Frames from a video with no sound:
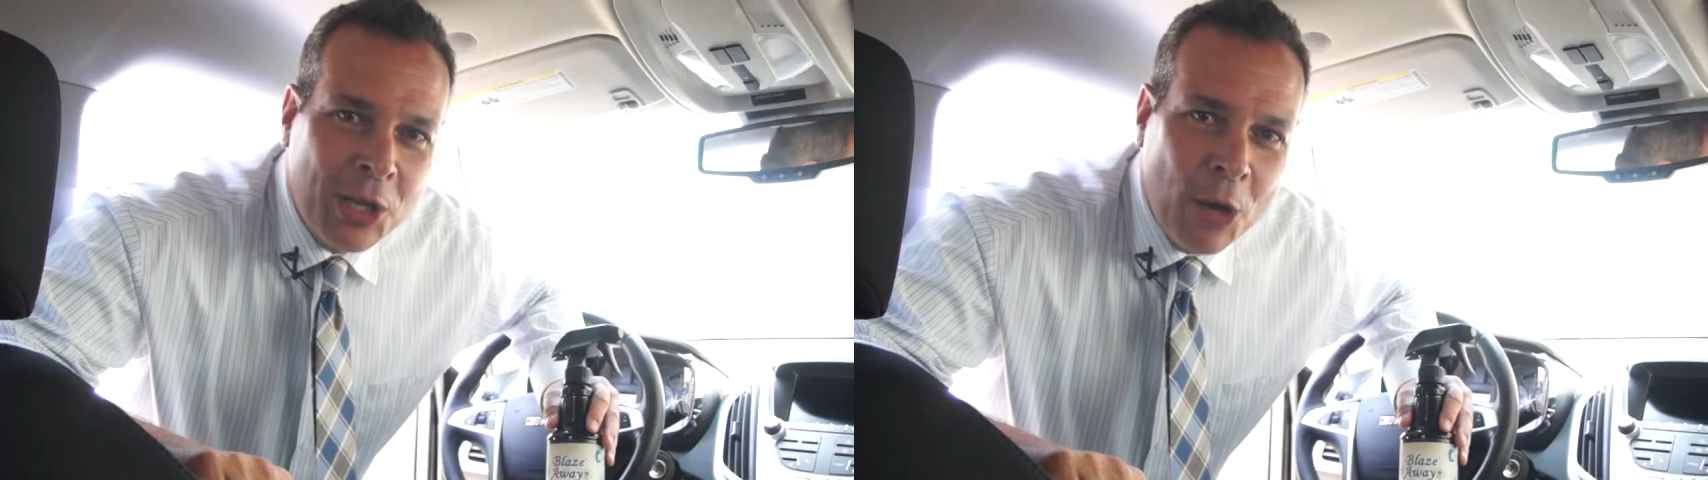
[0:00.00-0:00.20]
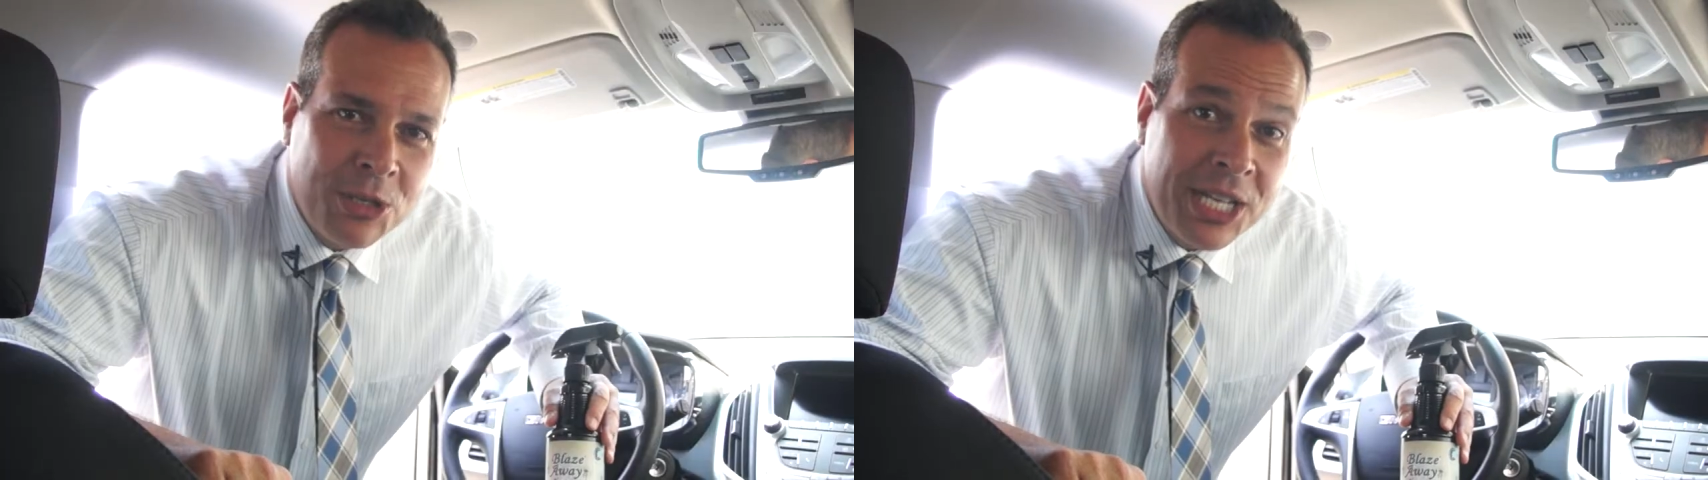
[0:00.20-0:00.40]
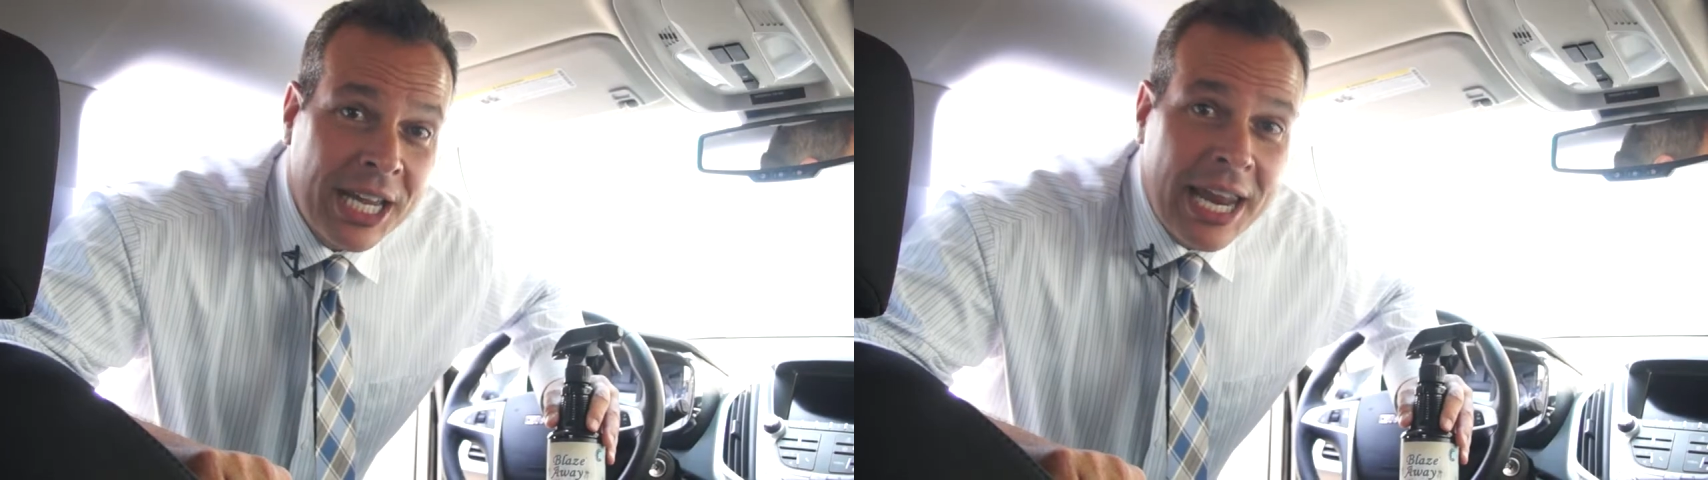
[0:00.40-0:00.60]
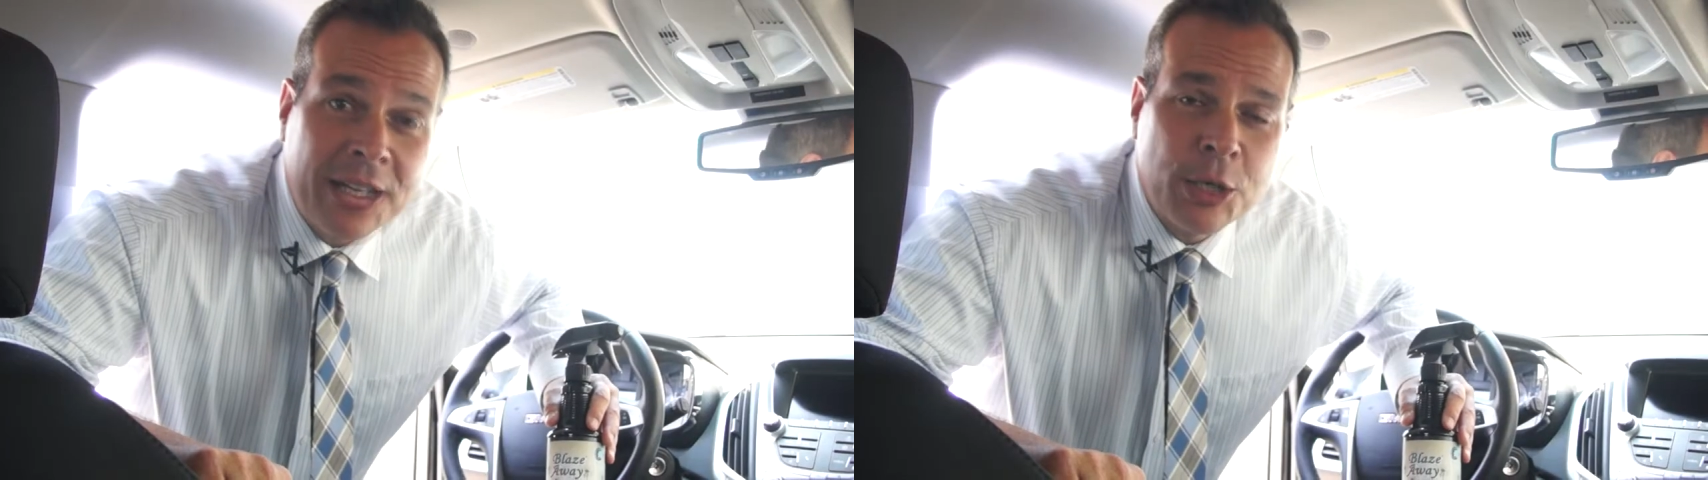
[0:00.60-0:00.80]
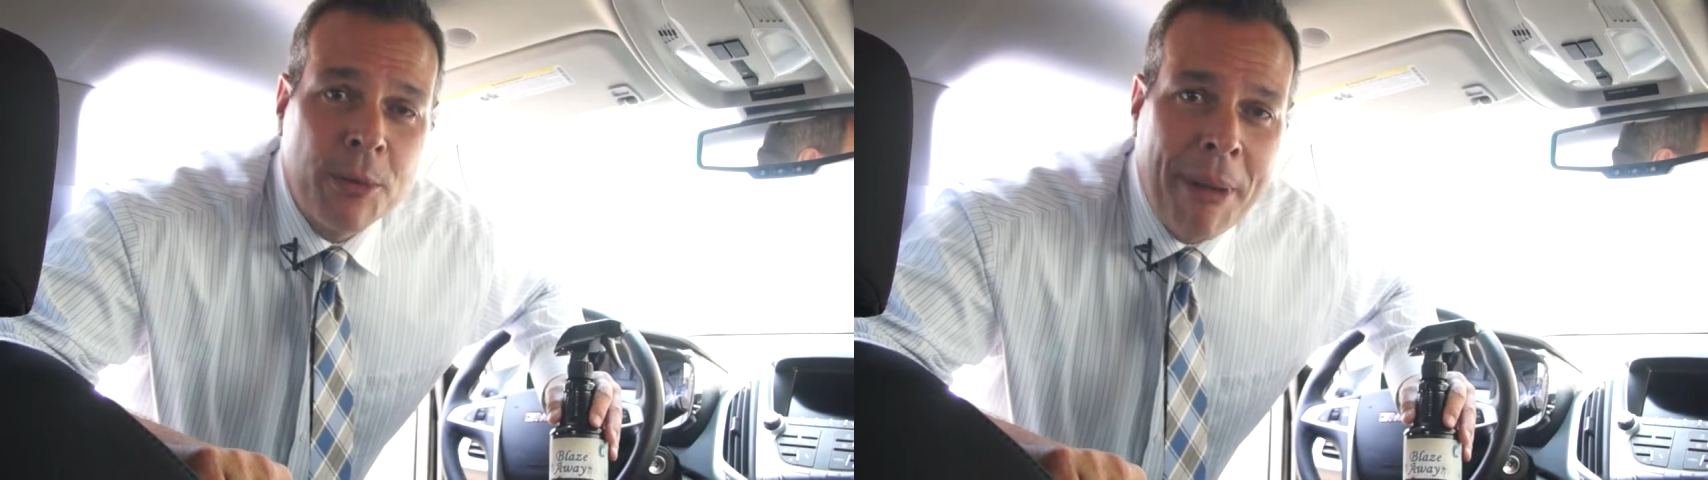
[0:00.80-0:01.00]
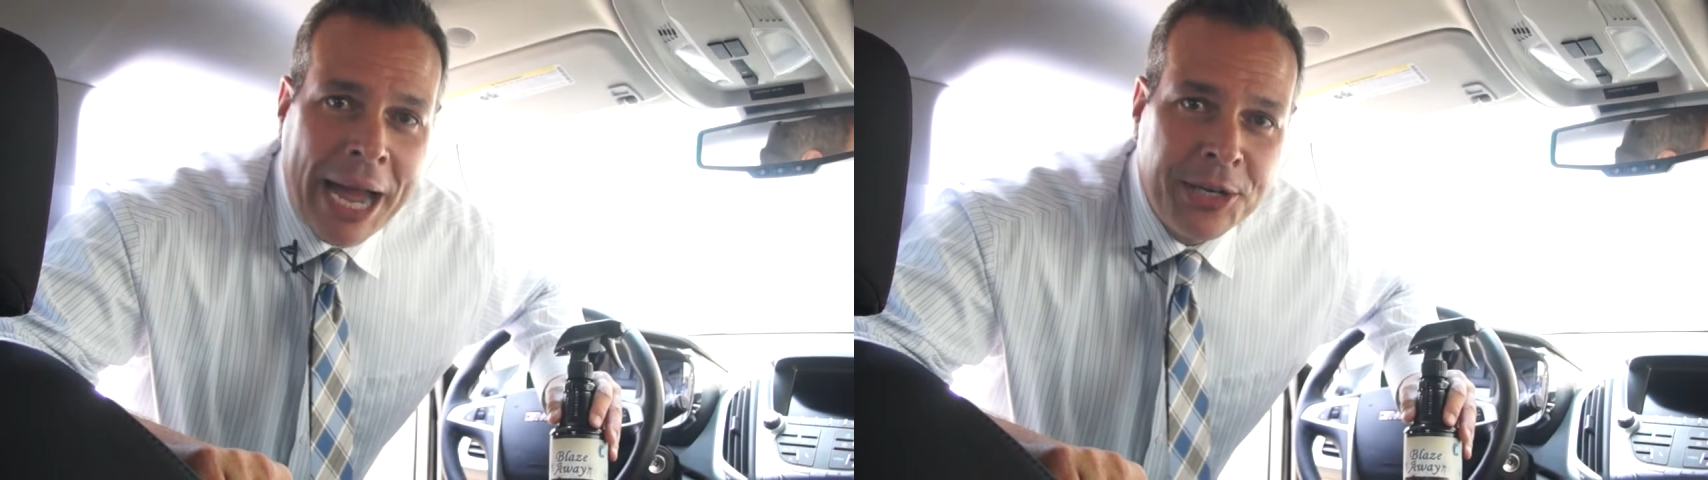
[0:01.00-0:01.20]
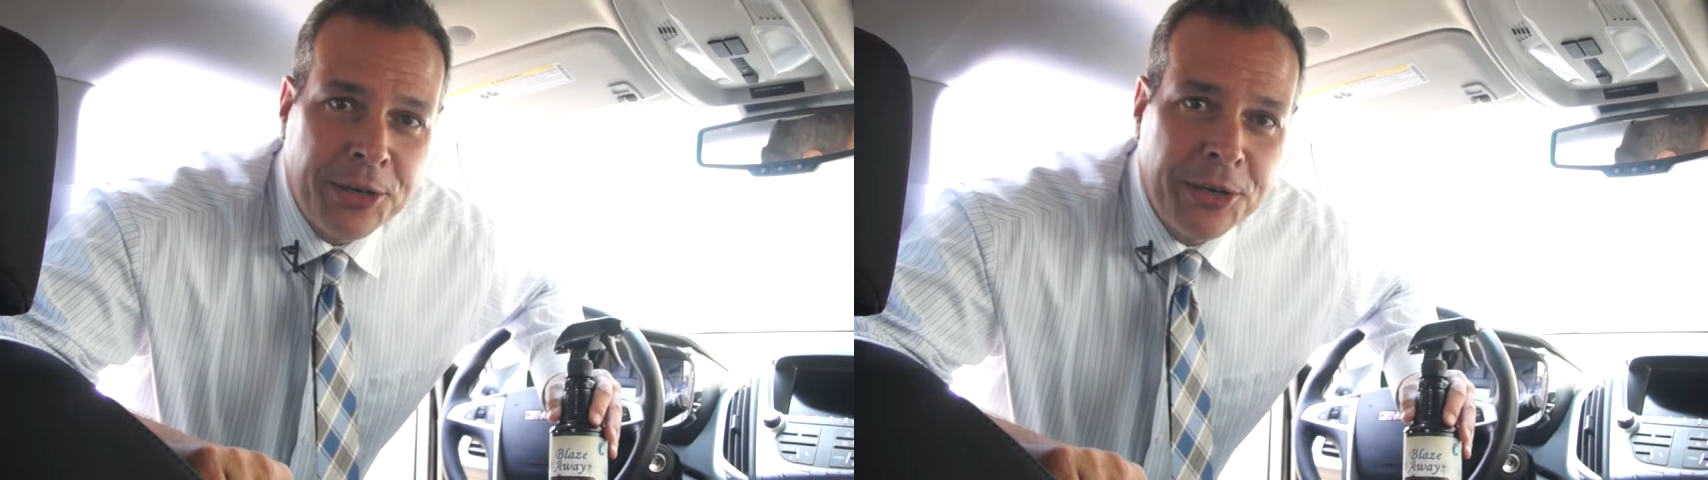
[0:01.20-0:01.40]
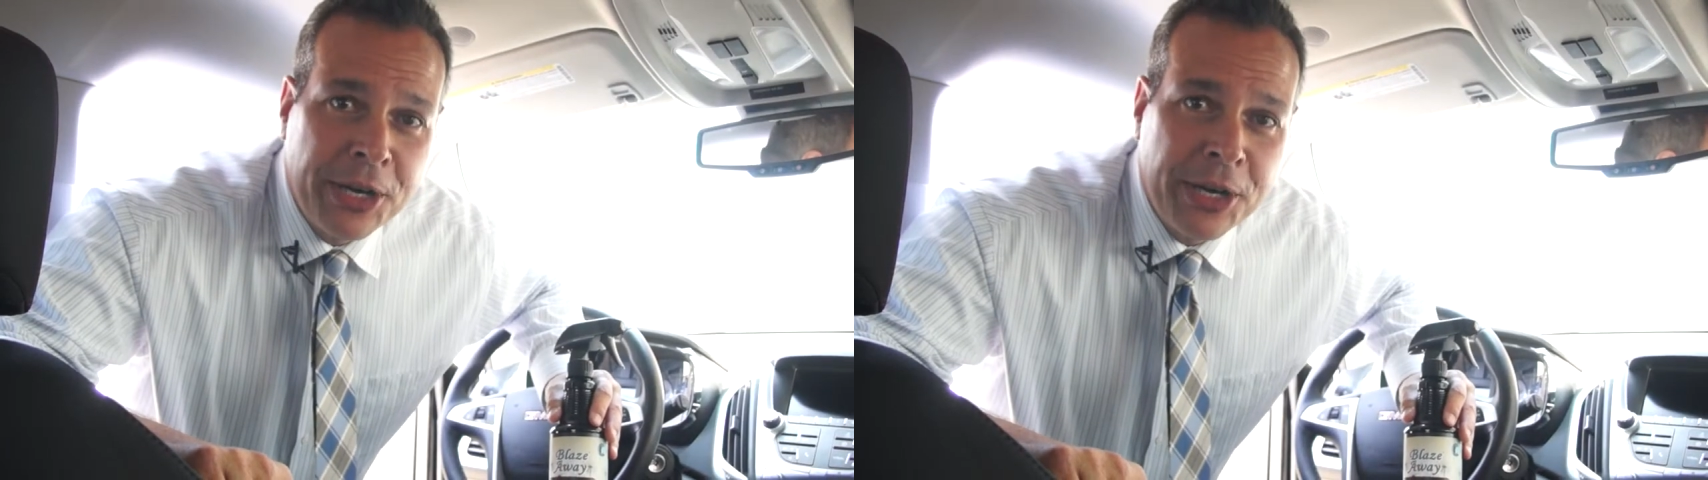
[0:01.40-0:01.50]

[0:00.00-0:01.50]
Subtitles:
closing, and as a reminder,